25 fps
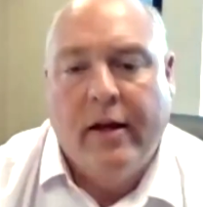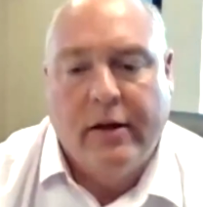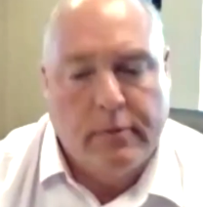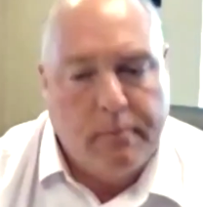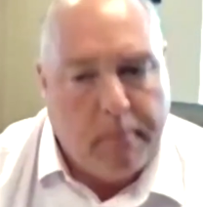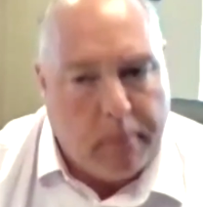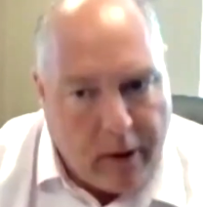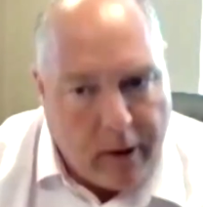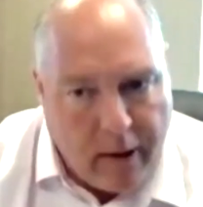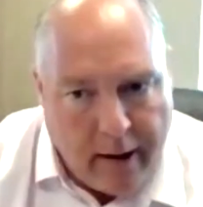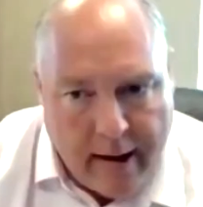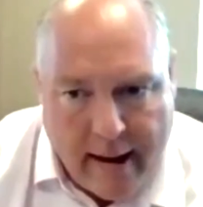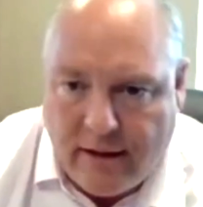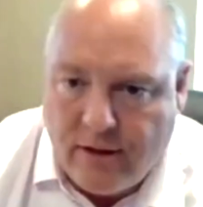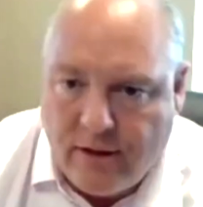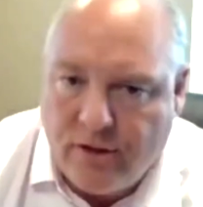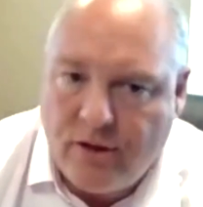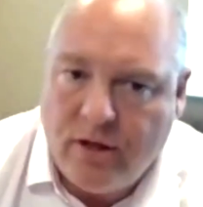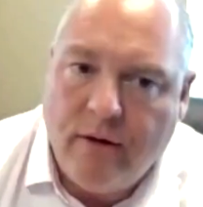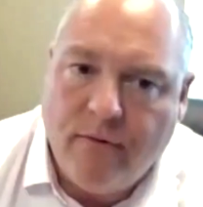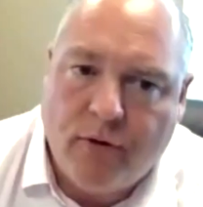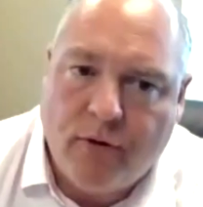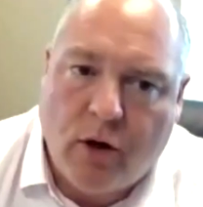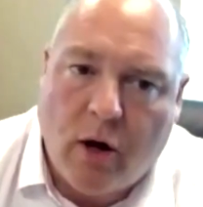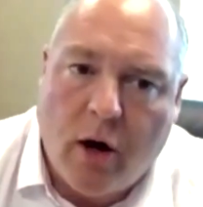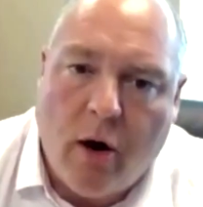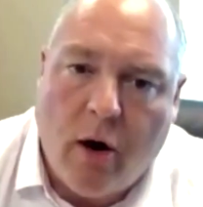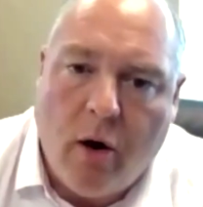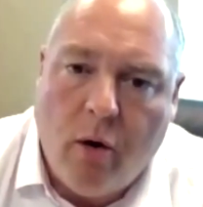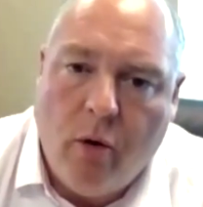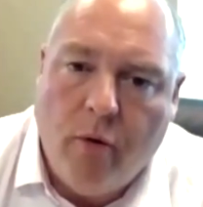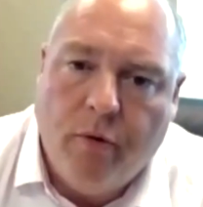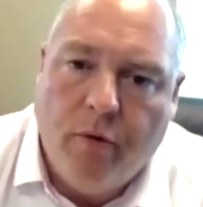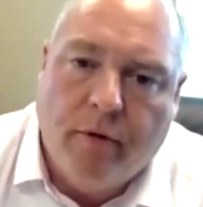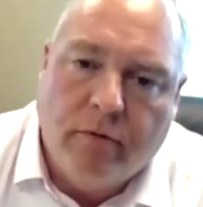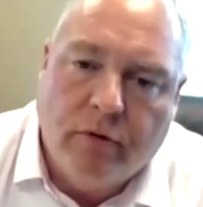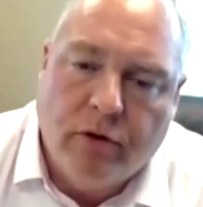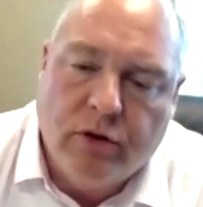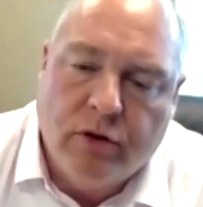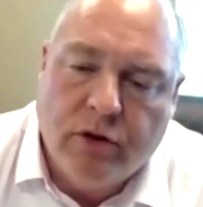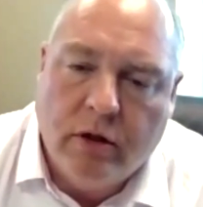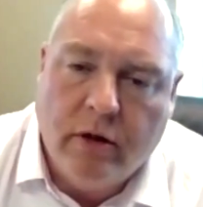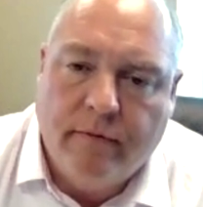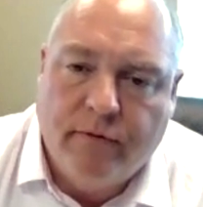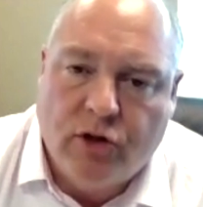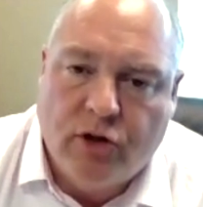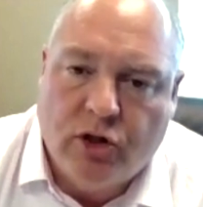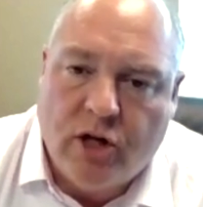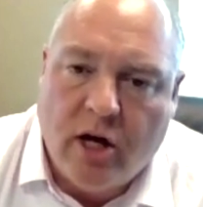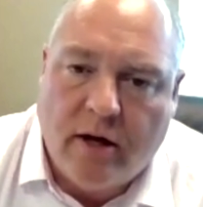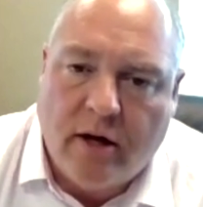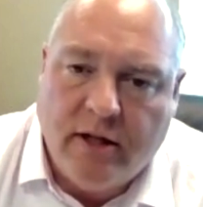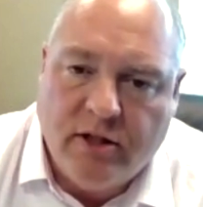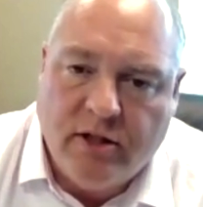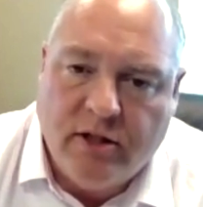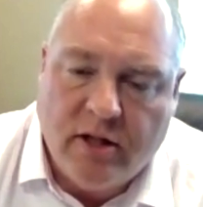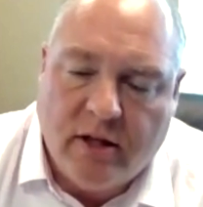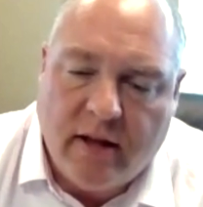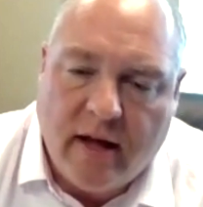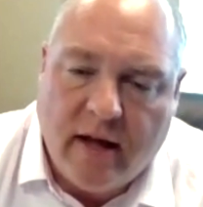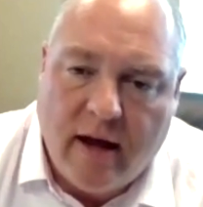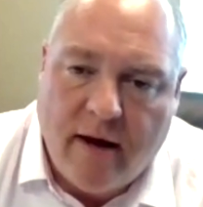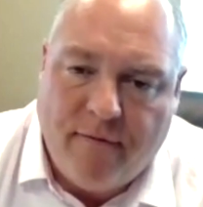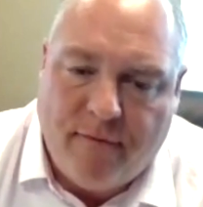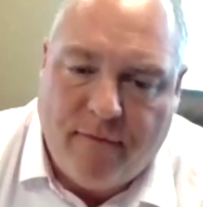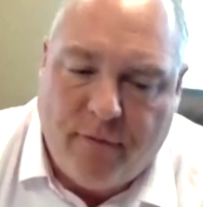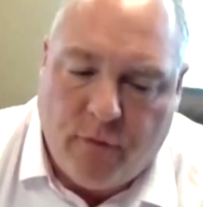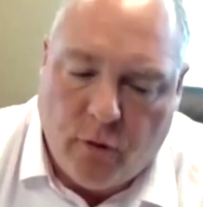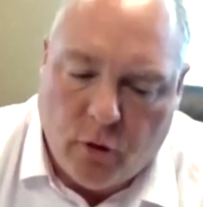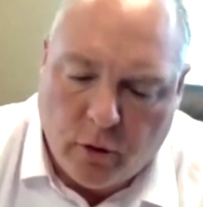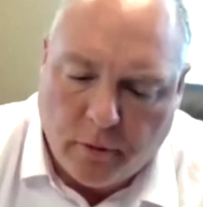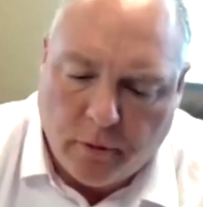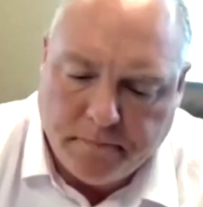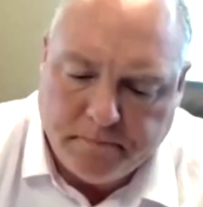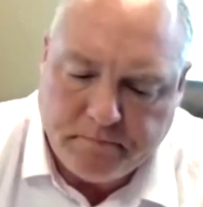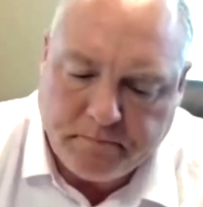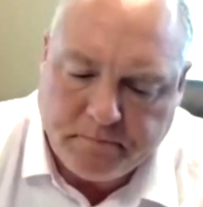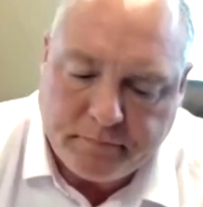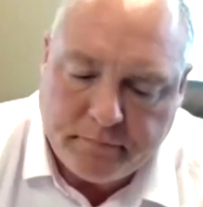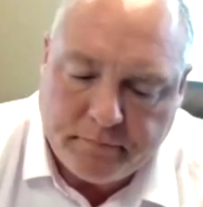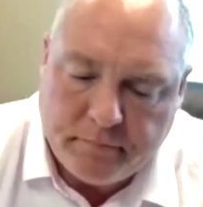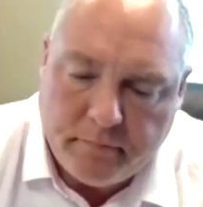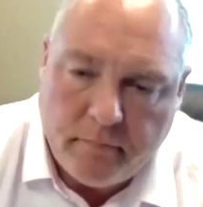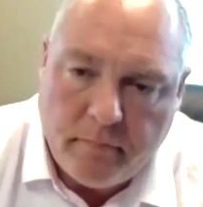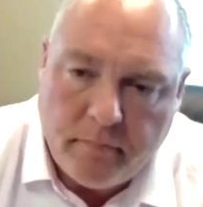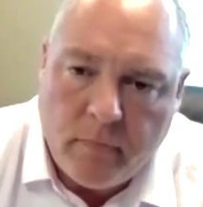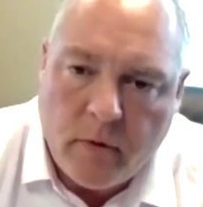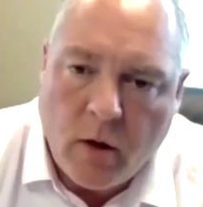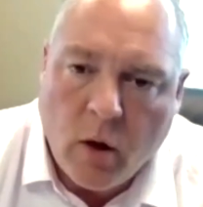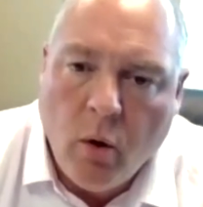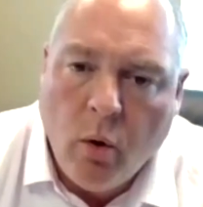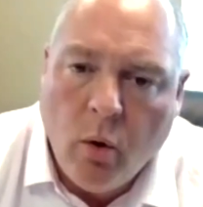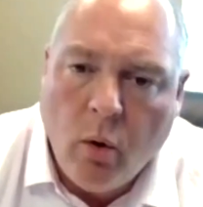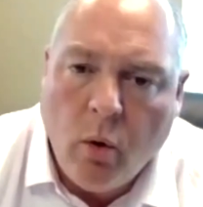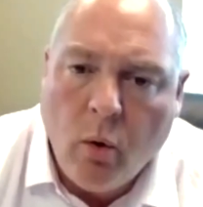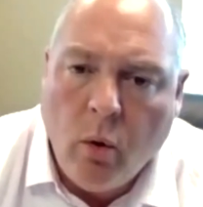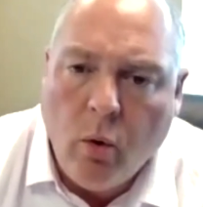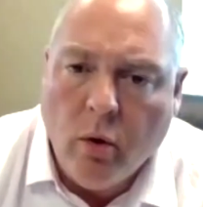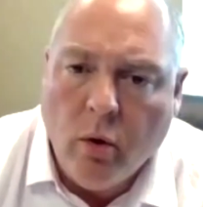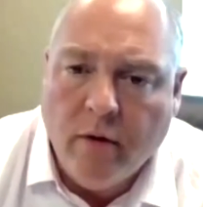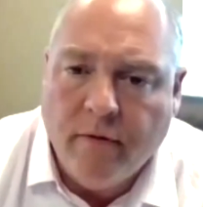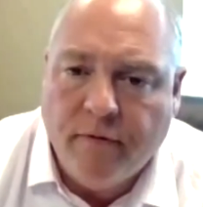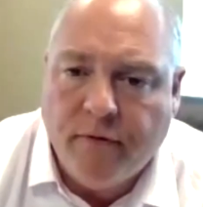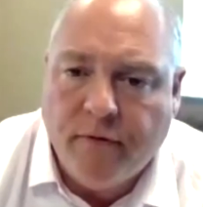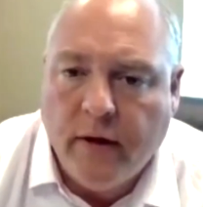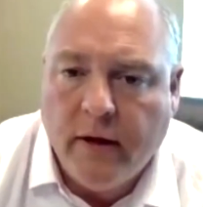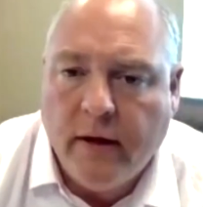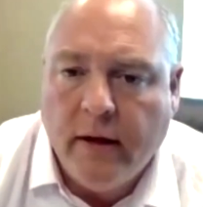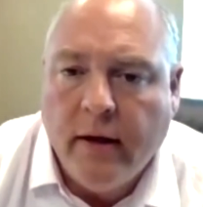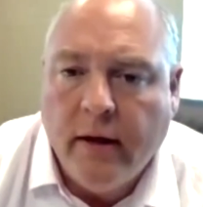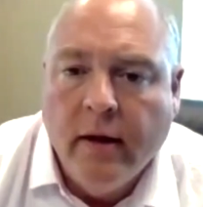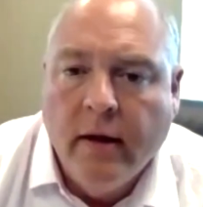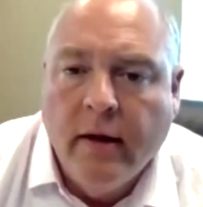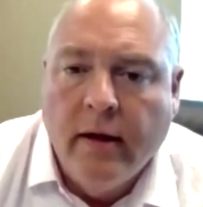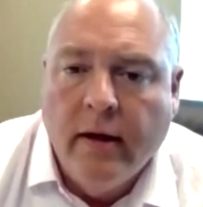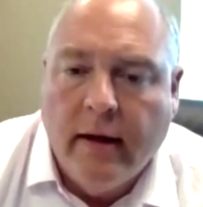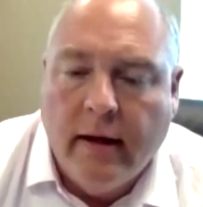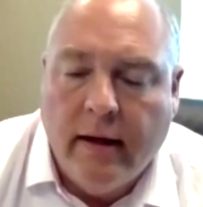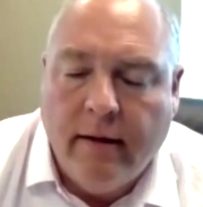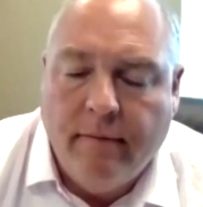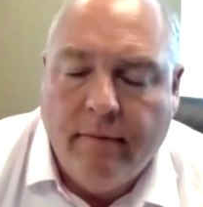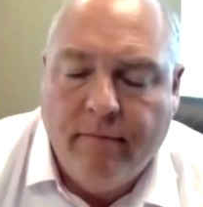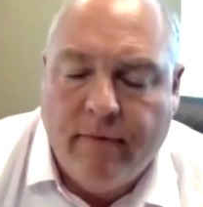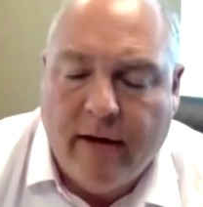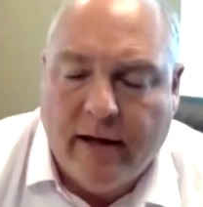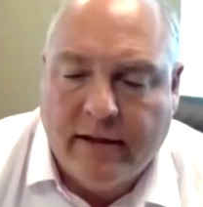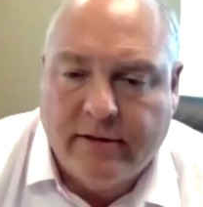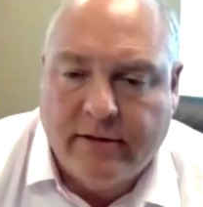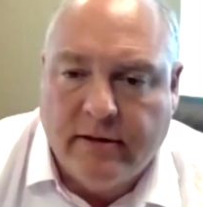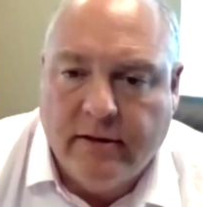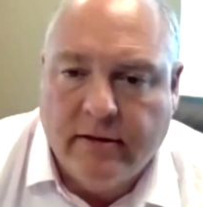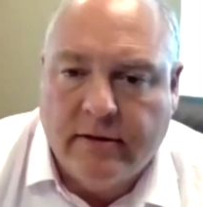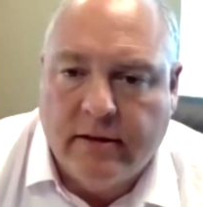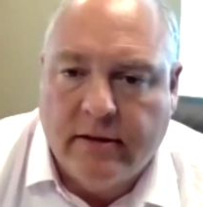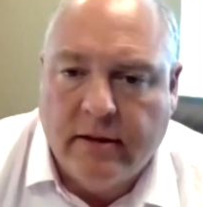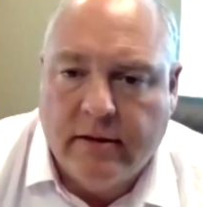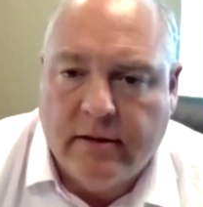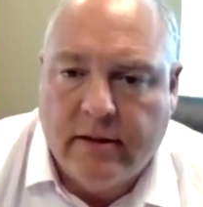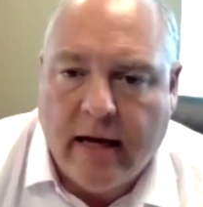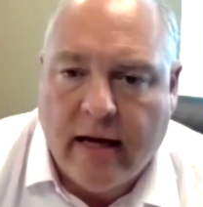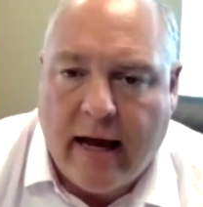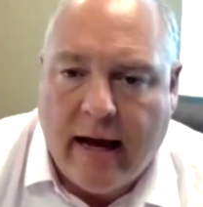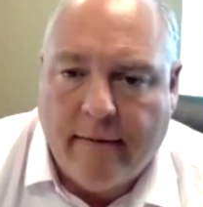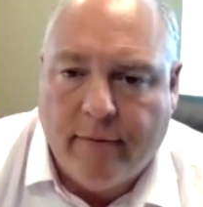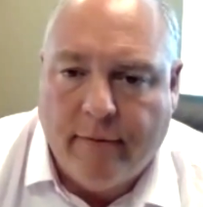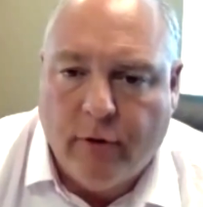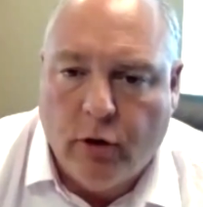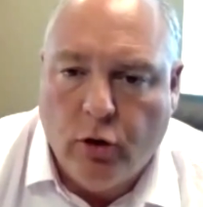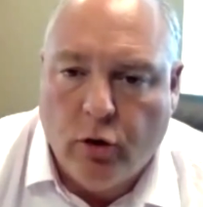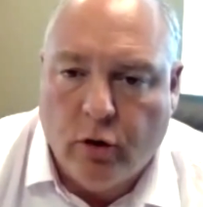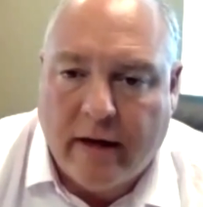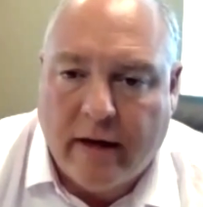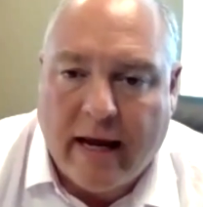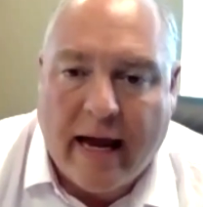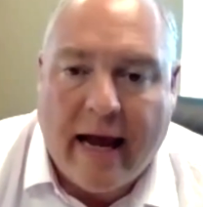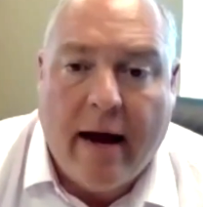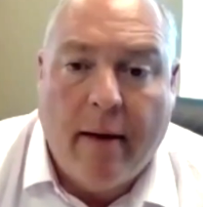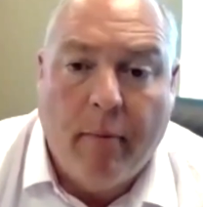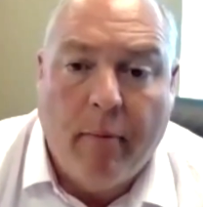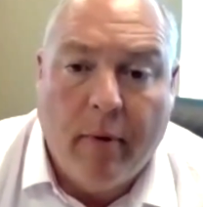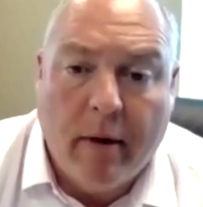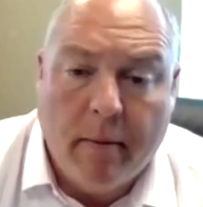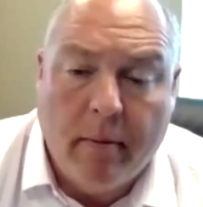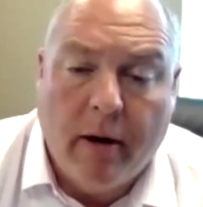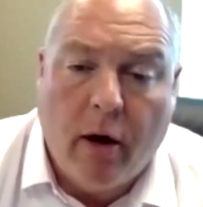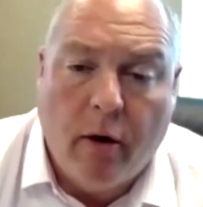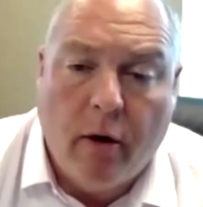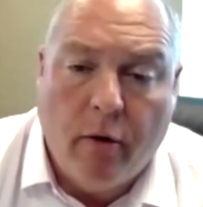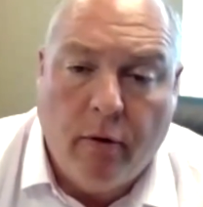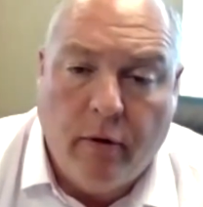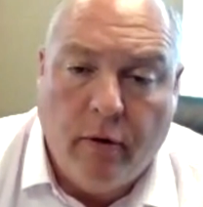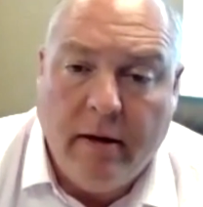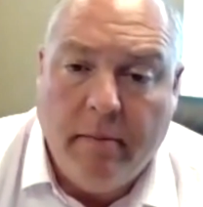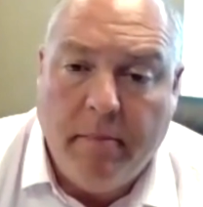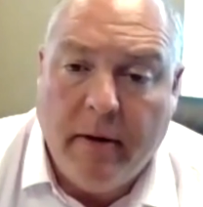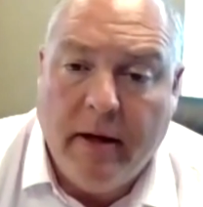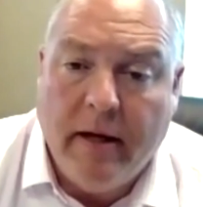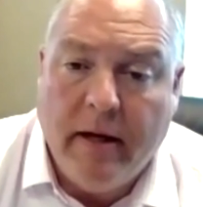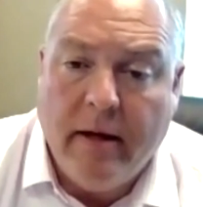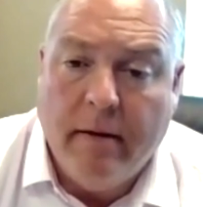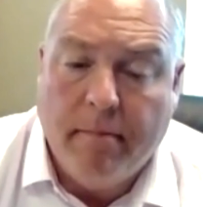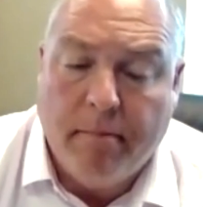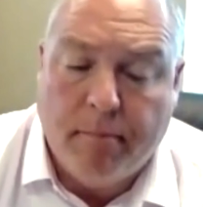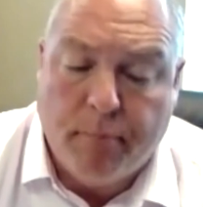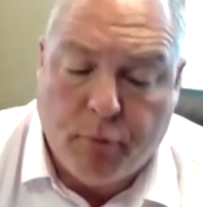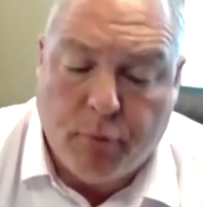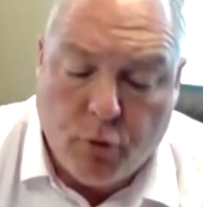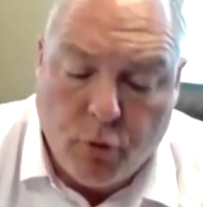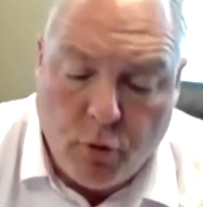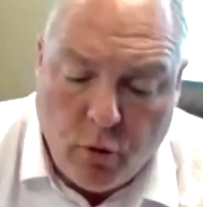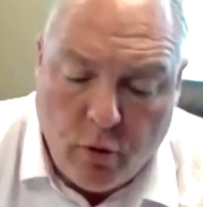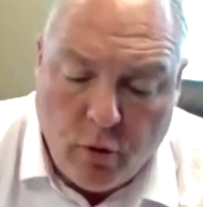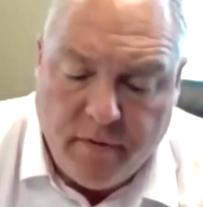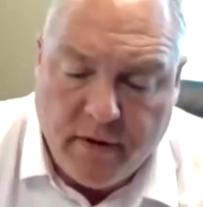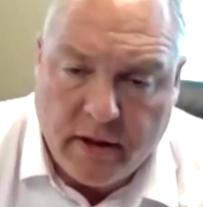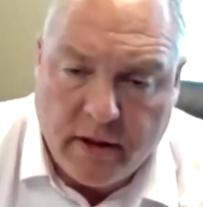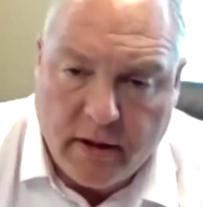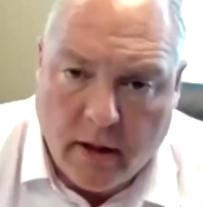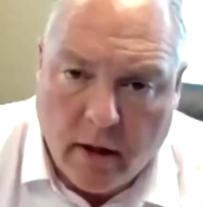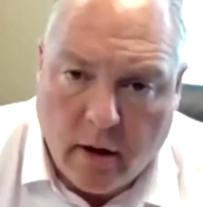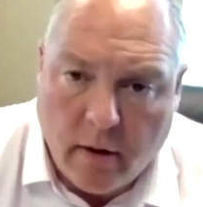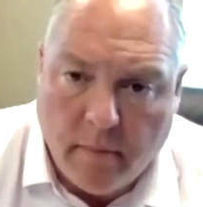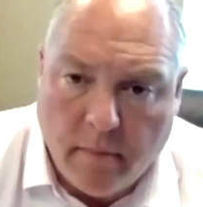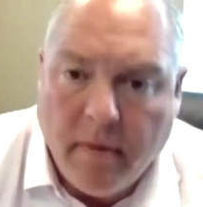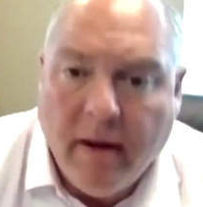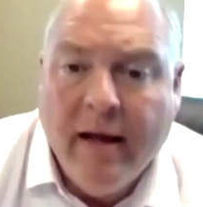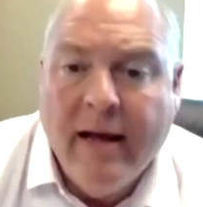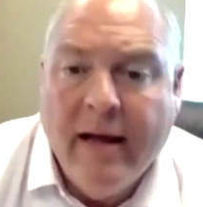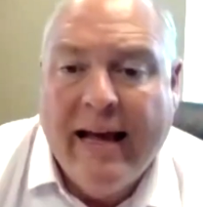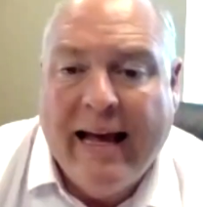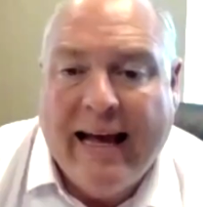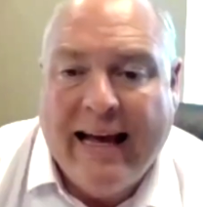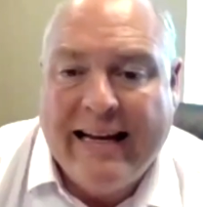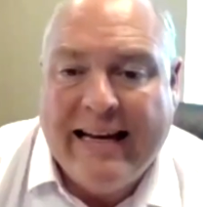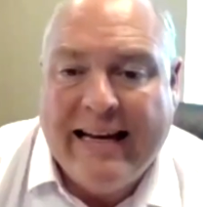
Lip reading: There's plenty of coal. The reserve studies are there for all of the investors to have a look at, and we will only be improving them